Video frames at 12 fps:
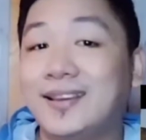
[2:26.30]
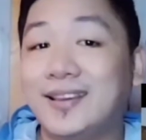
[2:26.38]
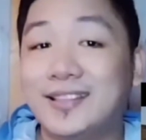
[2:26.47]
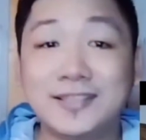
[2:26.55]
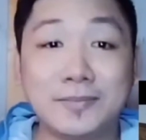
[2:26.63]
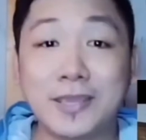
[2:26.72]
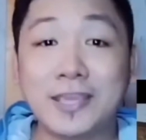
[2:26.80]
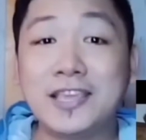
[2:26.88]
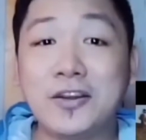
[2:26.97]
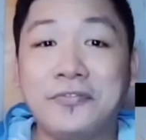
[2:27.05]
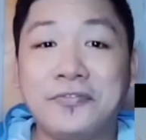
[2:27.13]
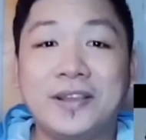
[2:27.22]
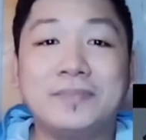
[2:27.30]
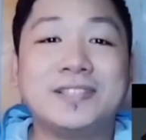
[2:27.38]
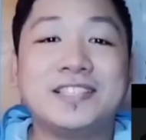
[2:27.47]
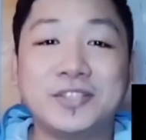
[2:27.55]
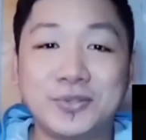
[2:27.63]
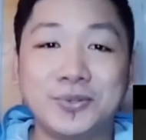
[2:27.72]
The making of film is
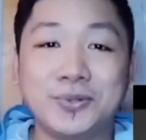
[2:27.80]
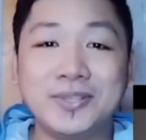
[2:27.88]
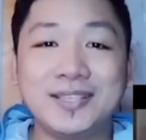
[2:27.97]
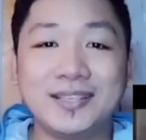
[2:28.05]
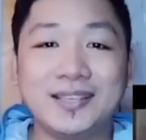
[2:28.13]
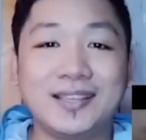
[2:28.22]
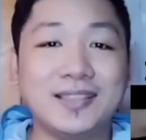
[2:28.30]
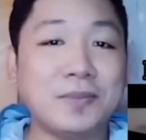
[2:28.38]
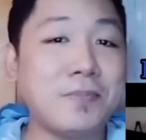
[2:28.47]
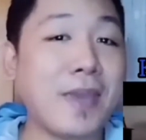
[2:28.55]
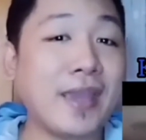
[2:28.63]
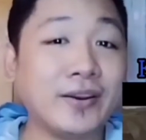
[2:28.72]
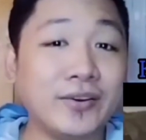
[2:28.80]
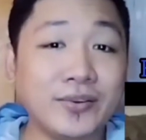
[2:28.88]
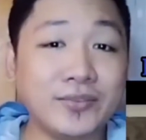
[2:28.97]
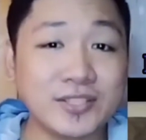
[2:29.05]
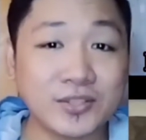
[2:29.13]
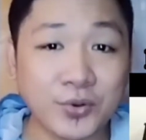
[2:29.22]
good, the background
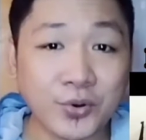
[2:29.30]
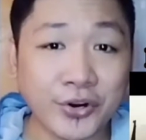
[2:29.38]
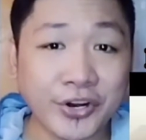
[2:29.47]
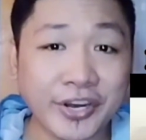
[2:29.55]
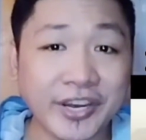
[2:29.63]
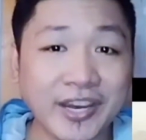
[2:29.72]
score,